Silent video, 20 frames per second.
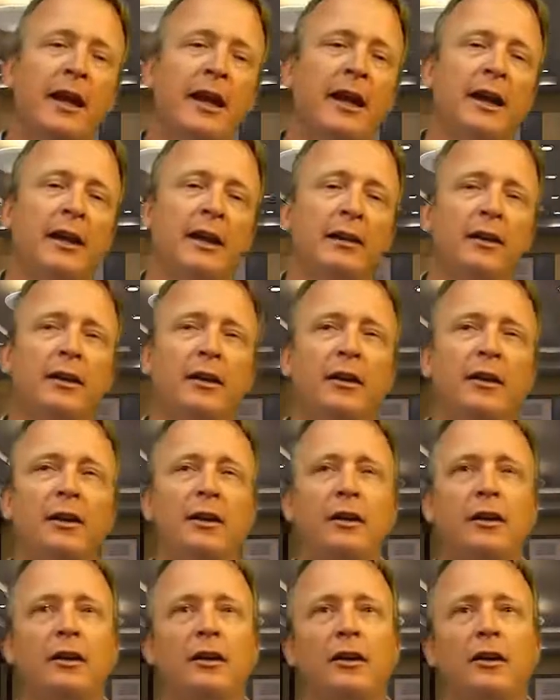And,
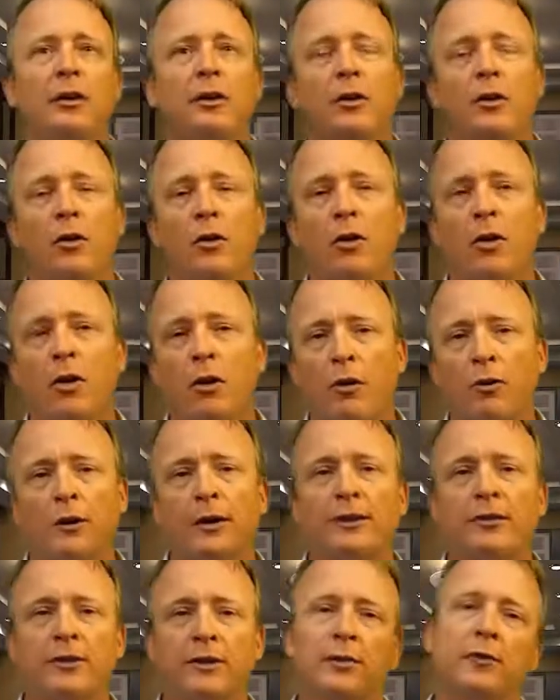you know, all
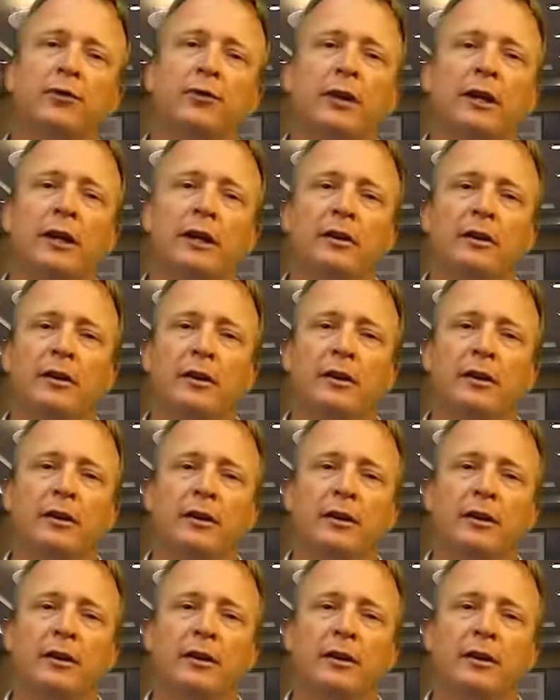these different